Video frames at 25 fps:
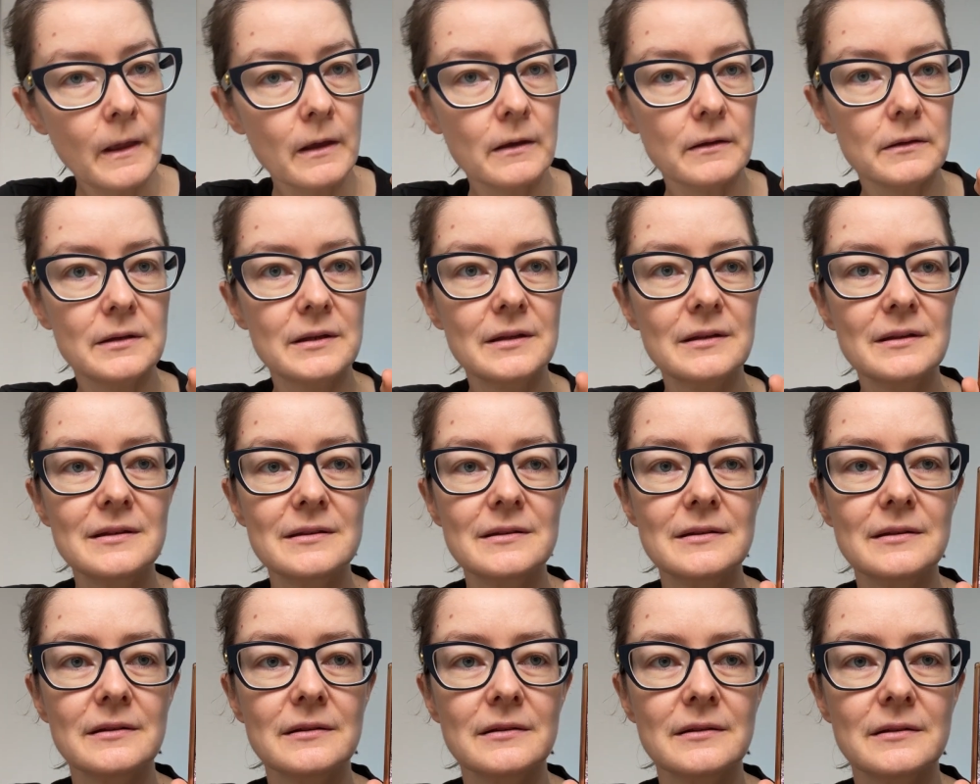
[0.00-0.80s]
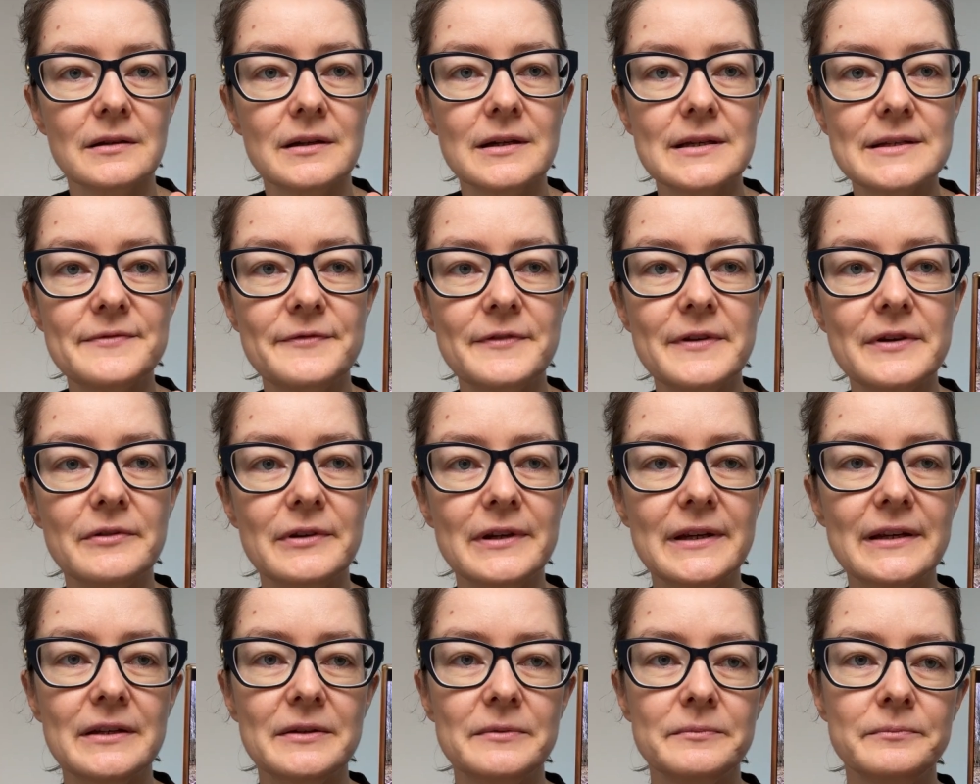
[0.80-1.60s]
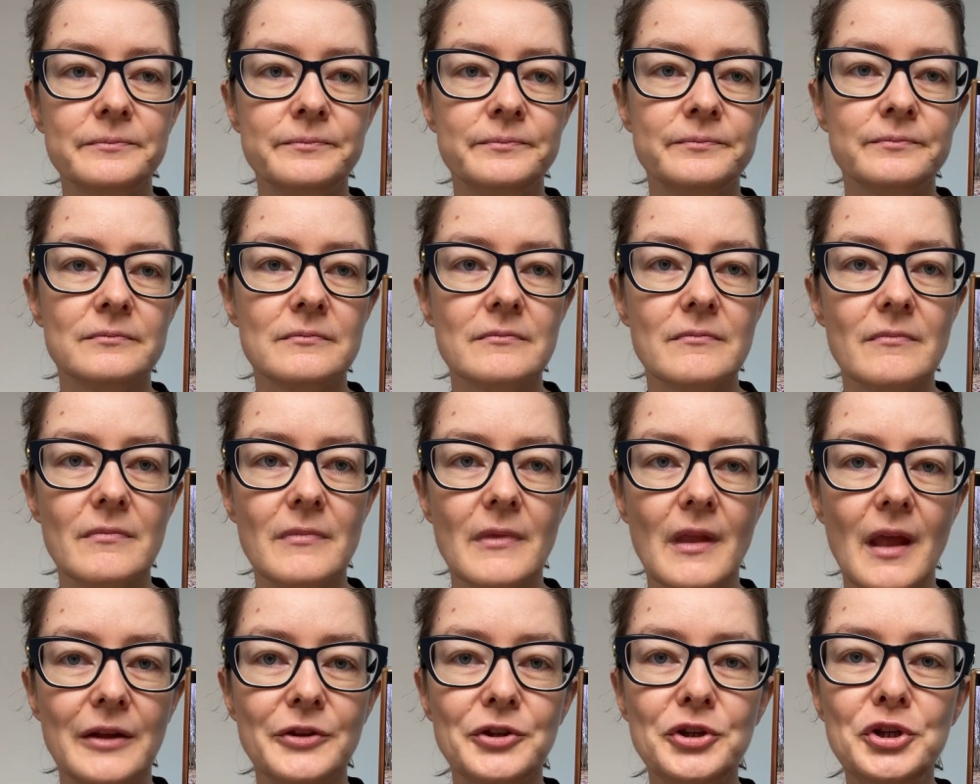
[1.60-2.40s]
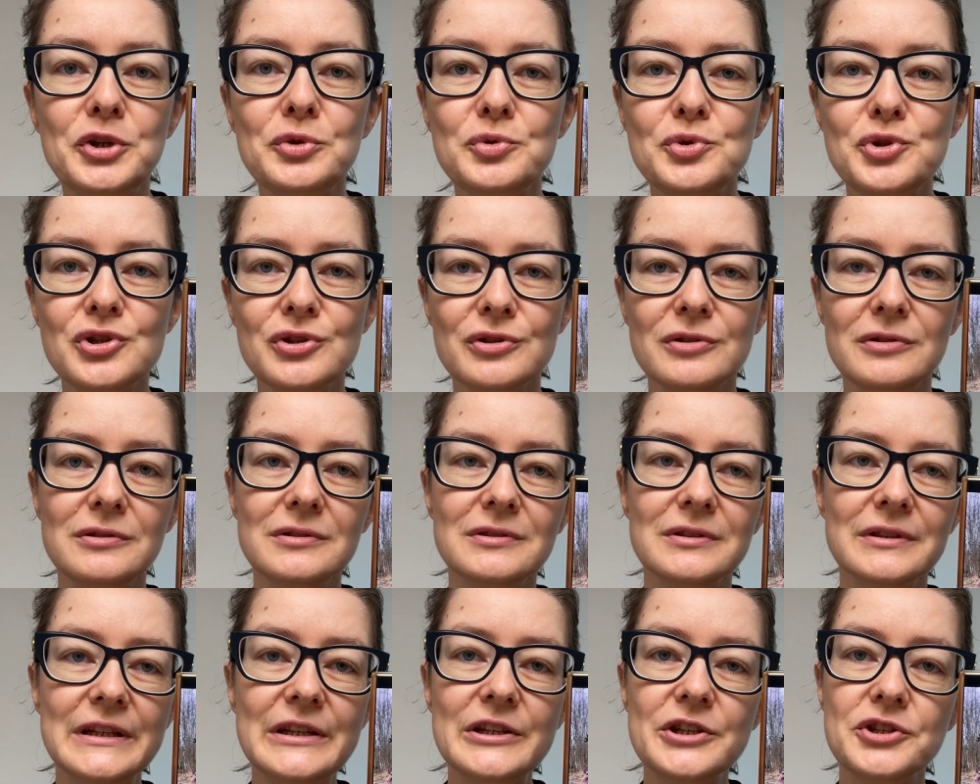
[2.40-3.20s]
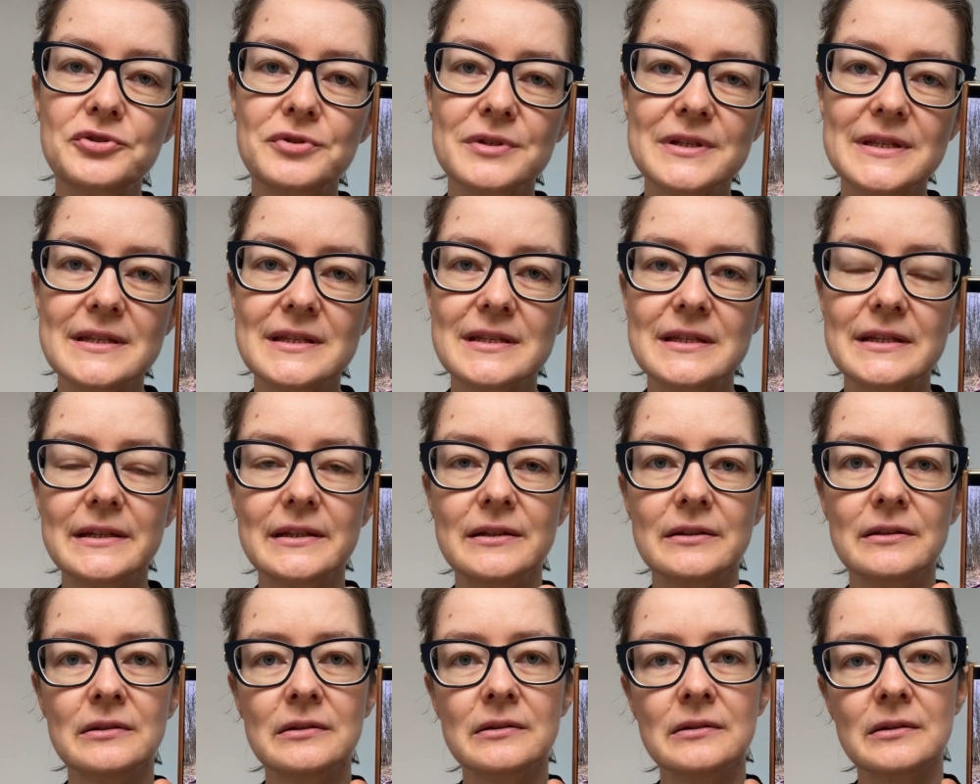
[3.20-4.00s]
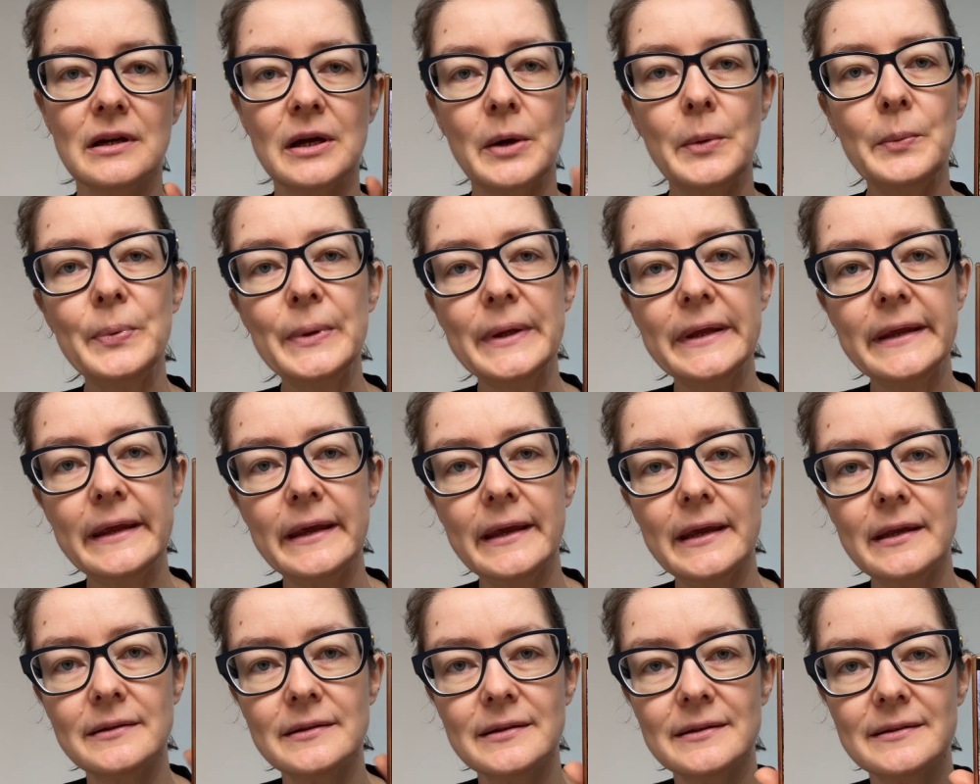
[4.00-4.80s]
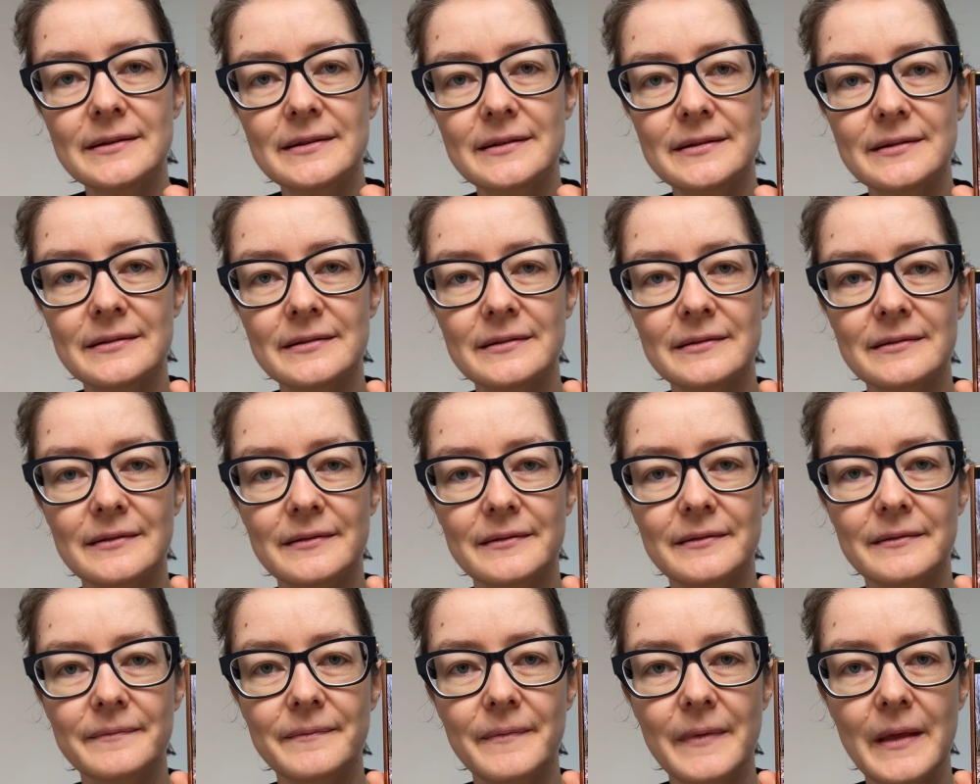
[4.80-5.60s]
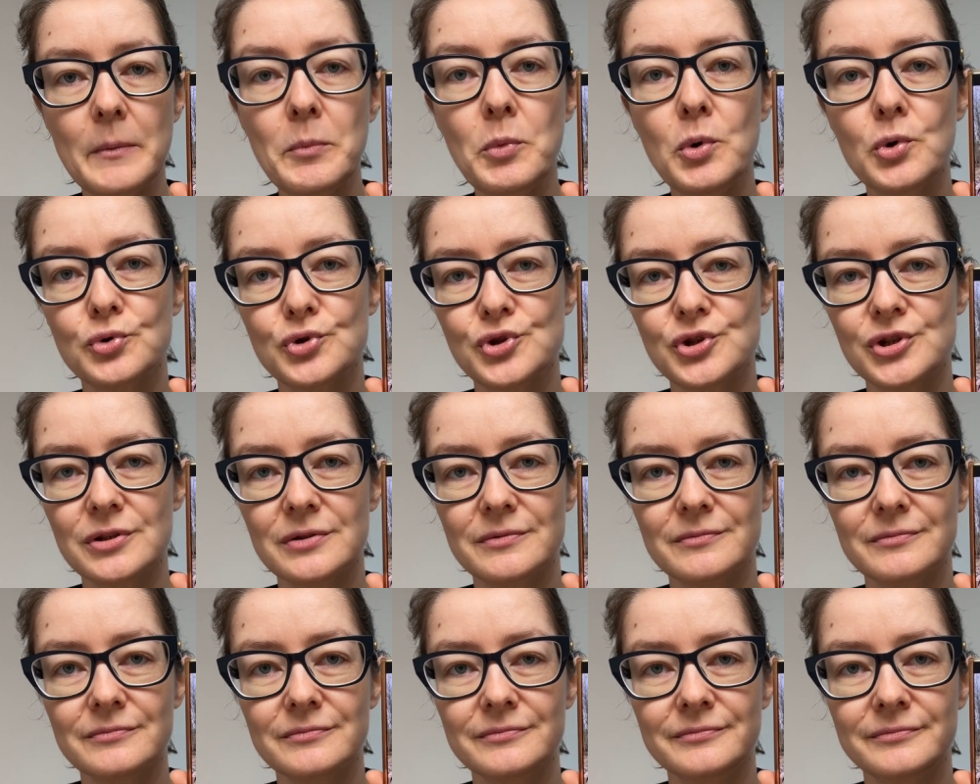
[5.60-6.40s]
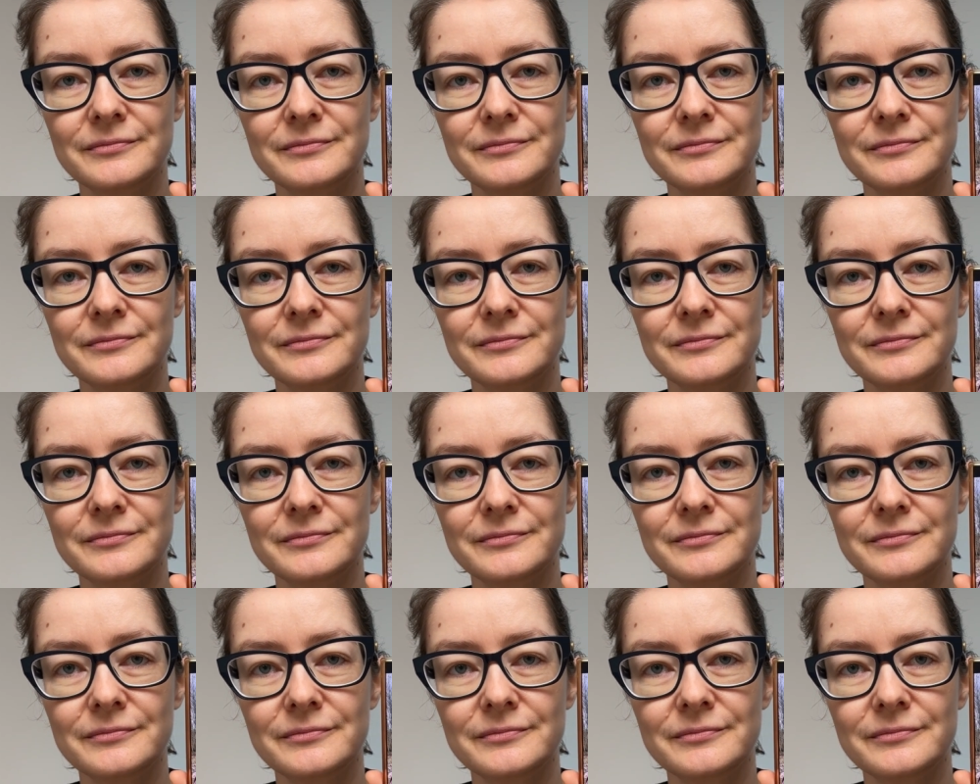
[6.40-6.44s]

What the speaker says: He has very unusual, interesting, complicated emotion.